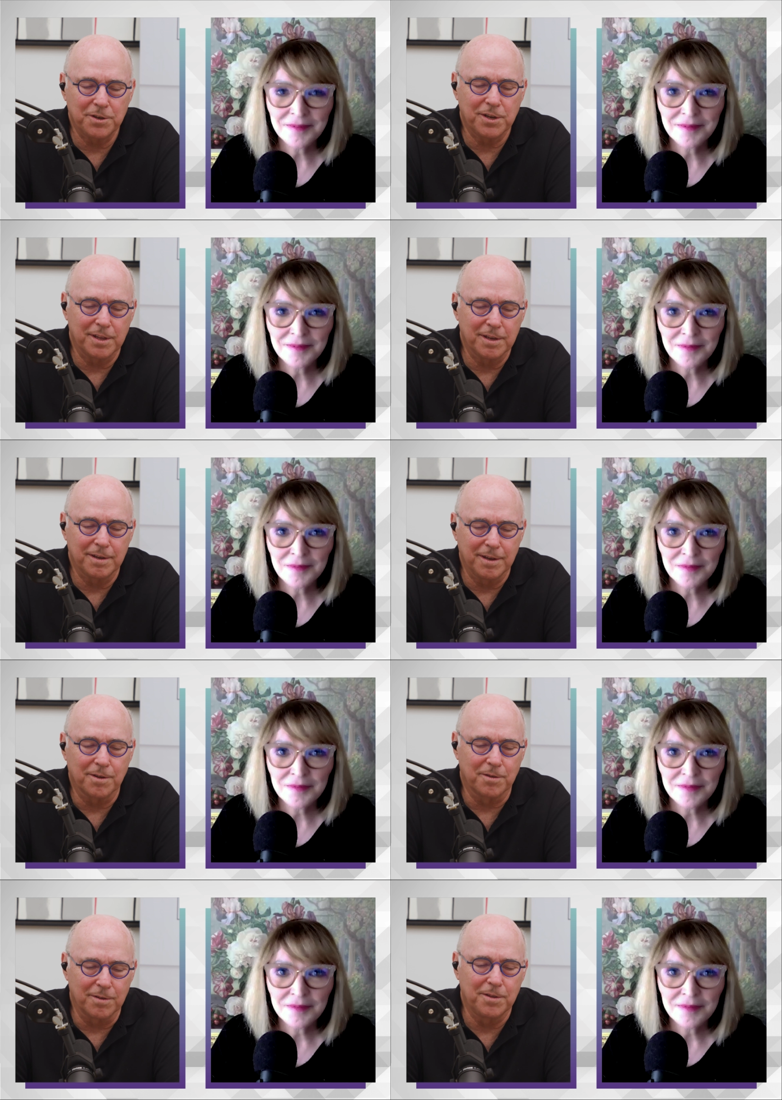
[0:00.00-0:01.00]
Speaker 1: ask you the,
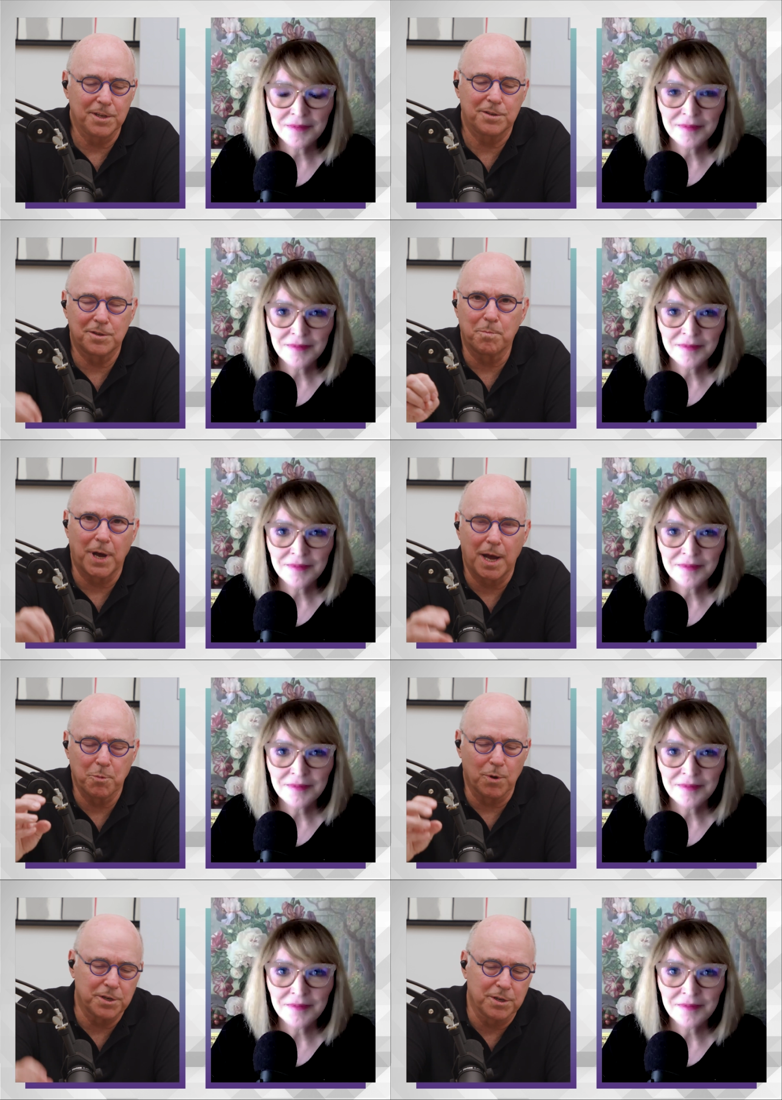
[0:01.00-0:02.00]
you know, the, this is the
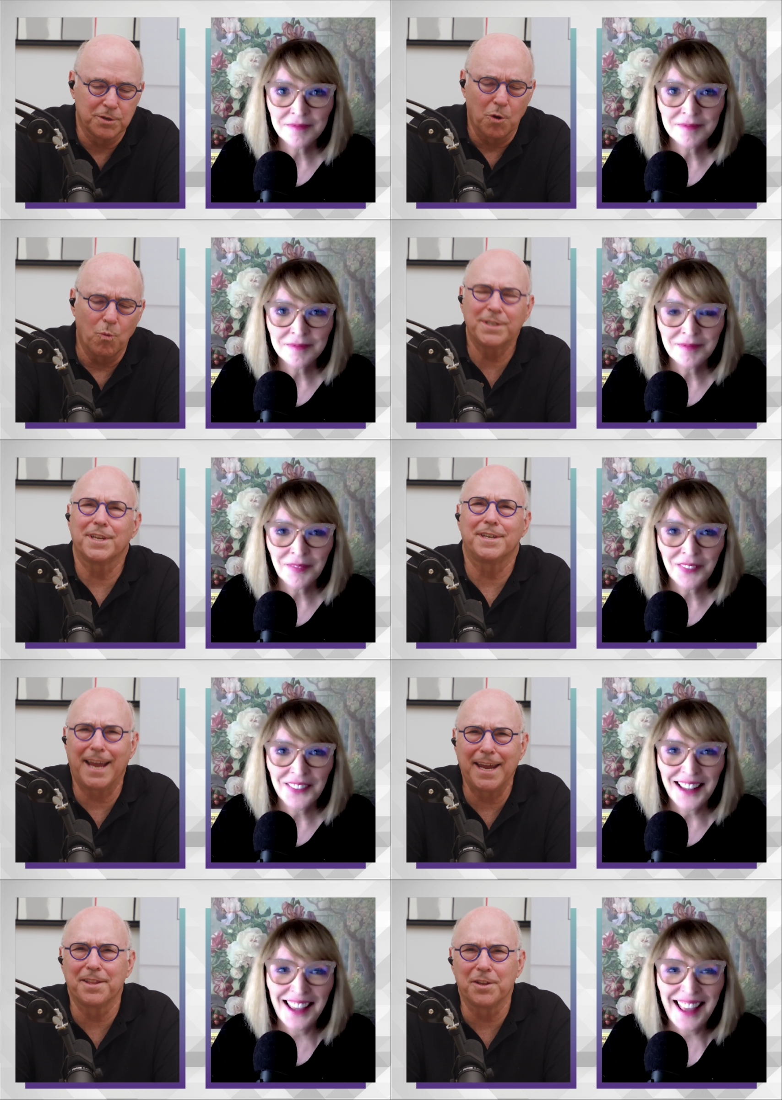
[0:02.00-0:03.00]
bomb questions. What's a
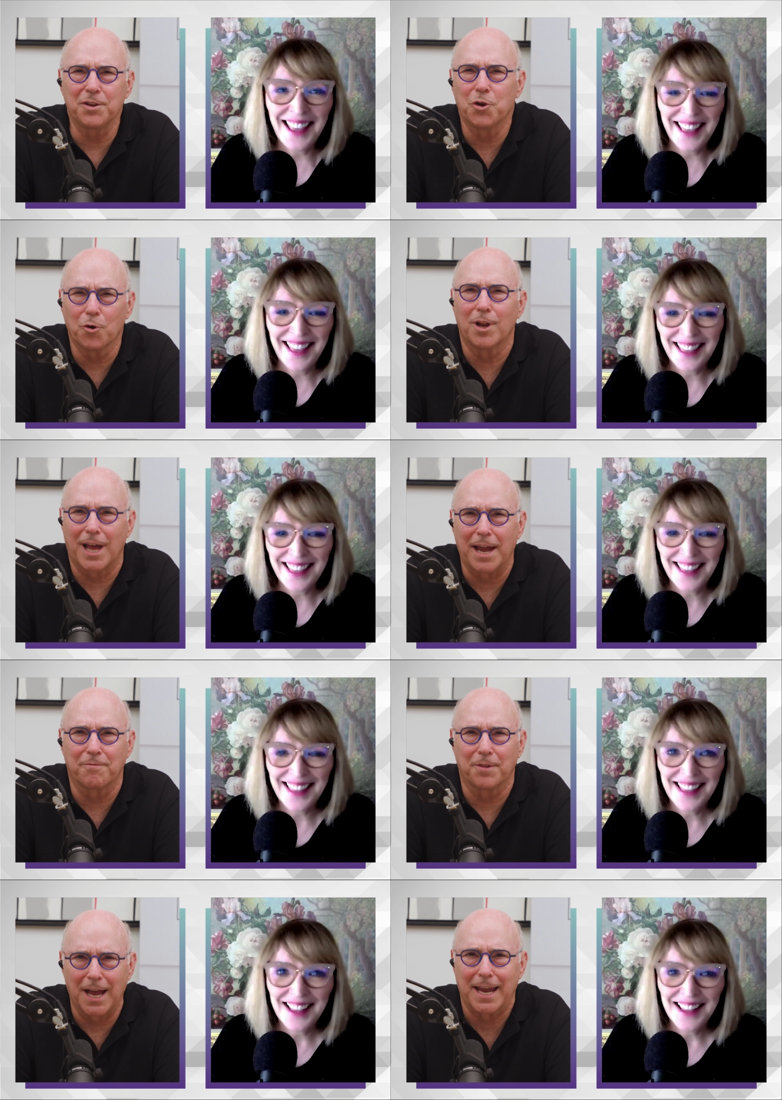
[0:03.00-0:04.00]
day in your
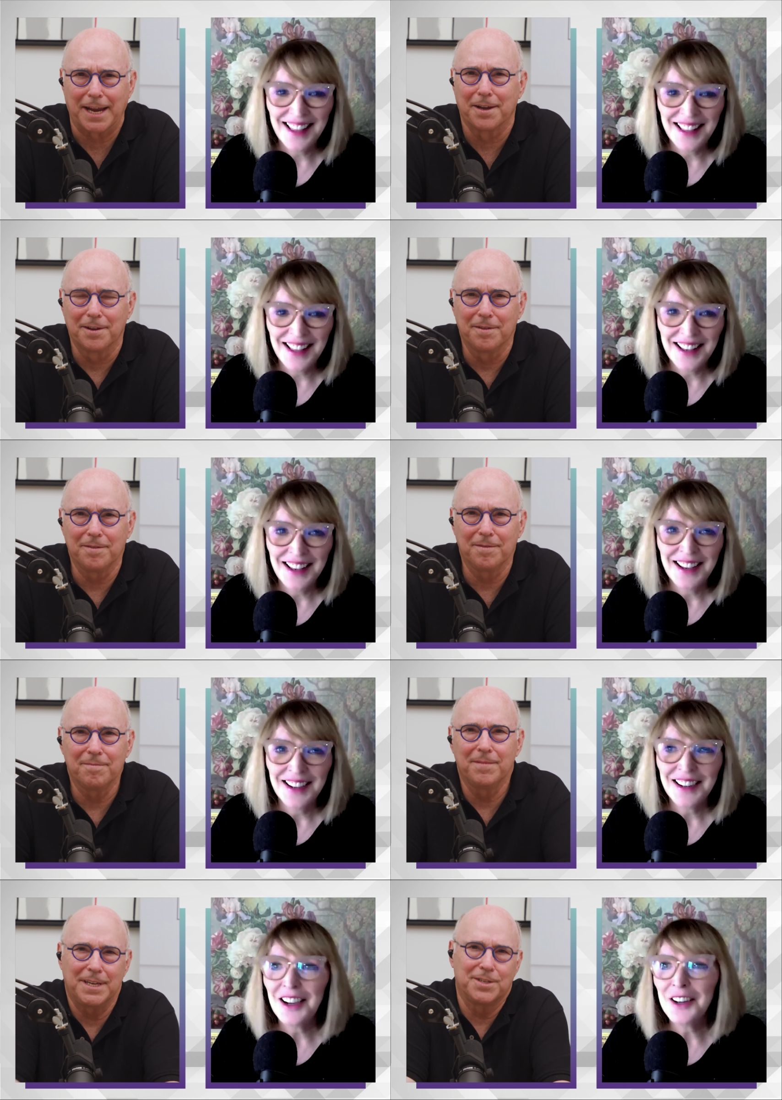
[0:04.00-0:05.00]
life like?
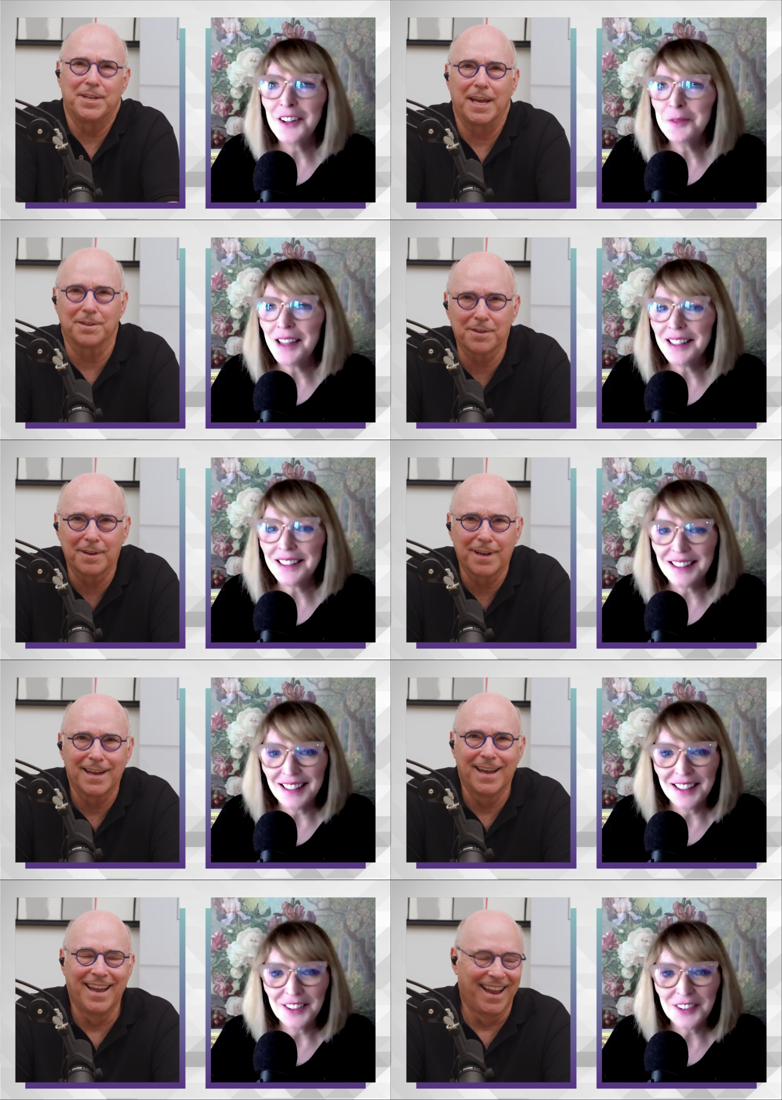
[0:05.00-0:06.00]
Speaker 2: Oh my
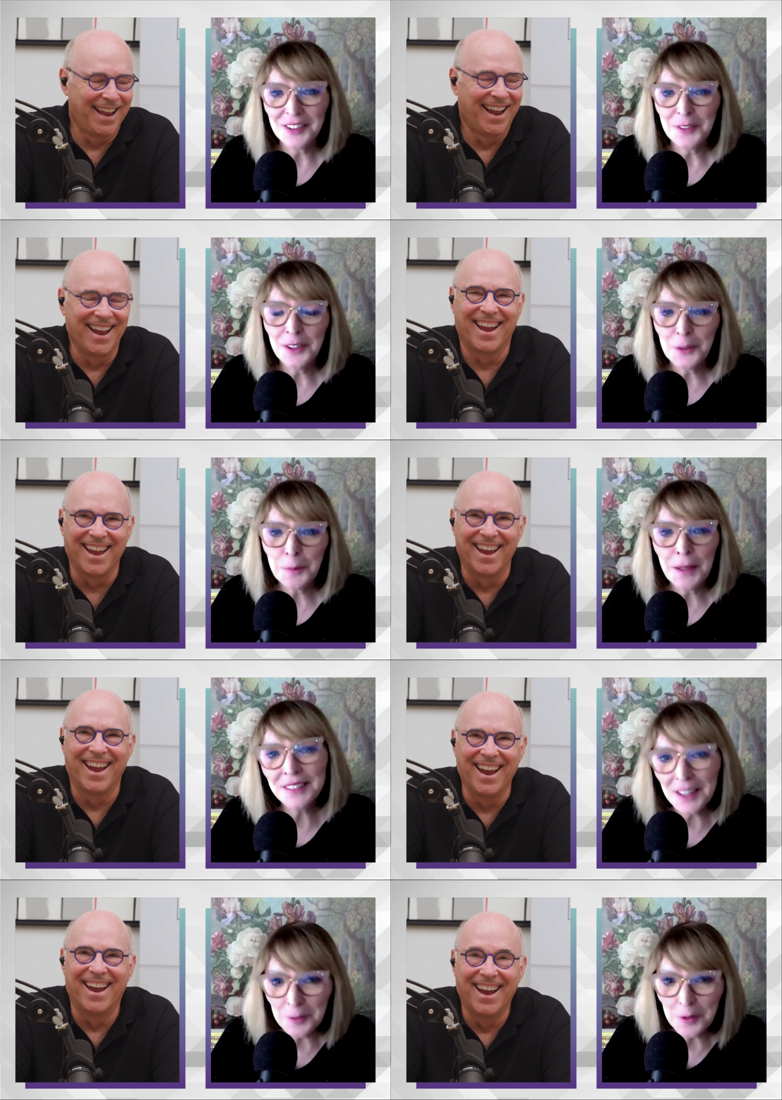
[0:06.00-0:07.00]
gosh. Well, it depends
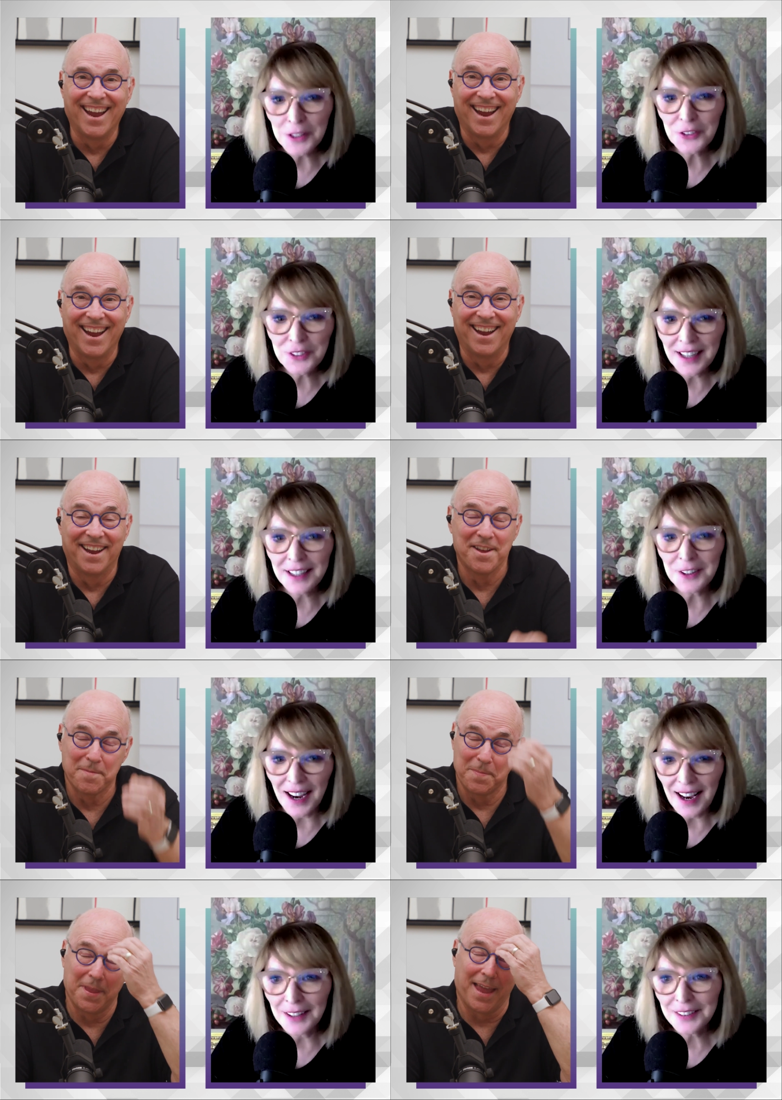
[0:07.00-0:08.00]
on which day you're
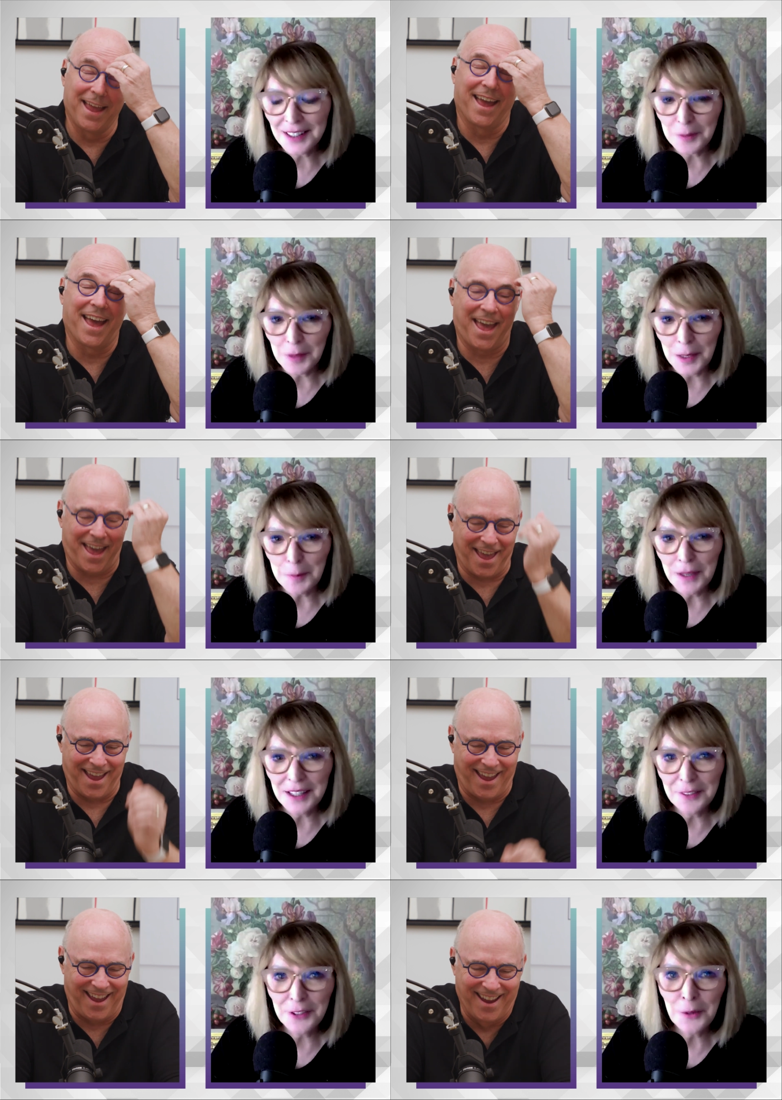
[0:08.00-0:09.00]
asking me, but
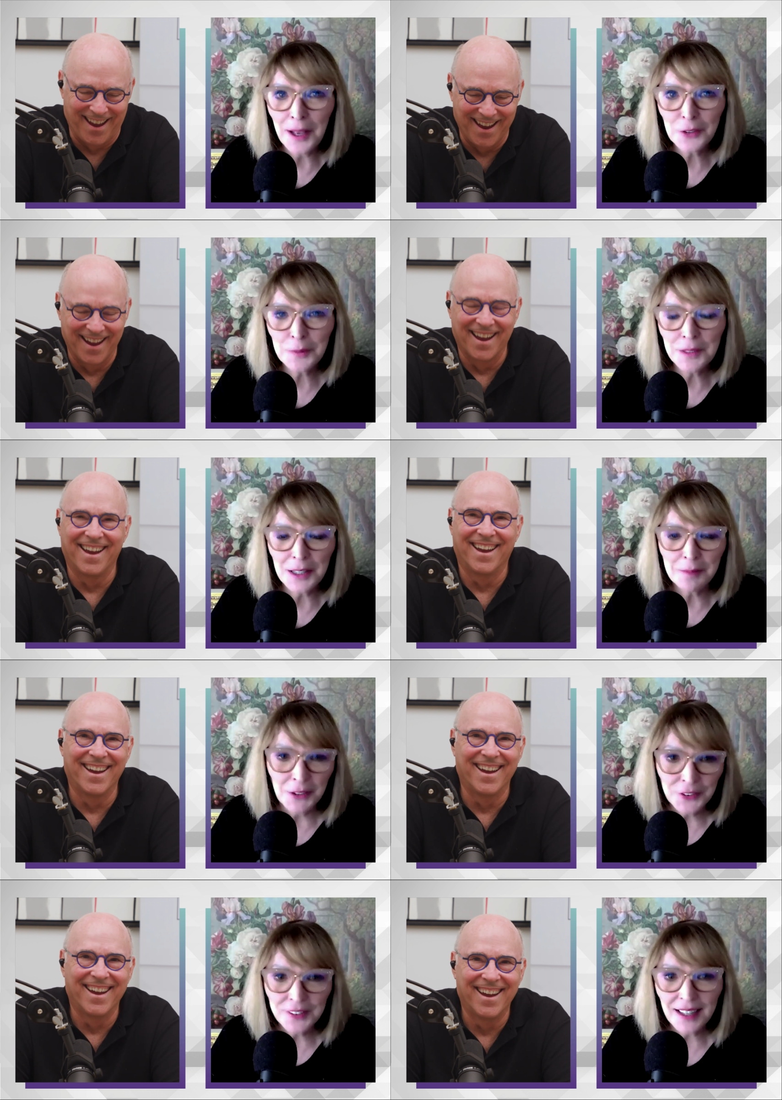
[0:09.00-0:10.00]
if you ask me on
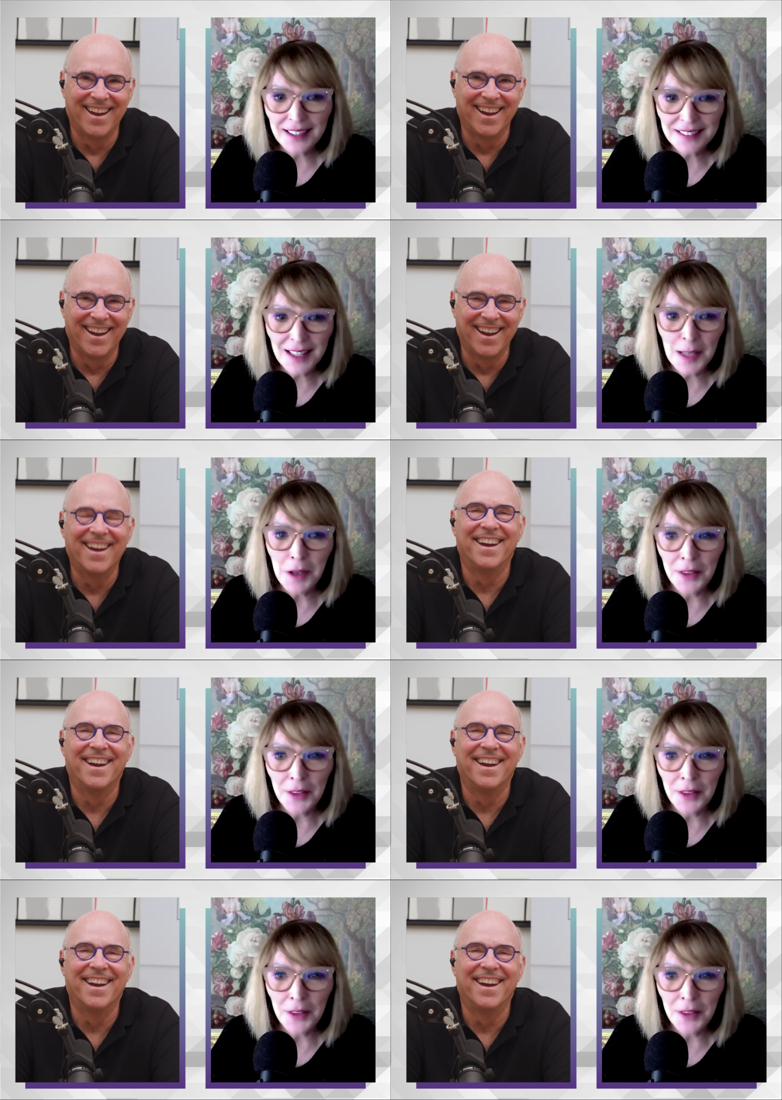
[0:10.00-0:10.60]
most days, I'm on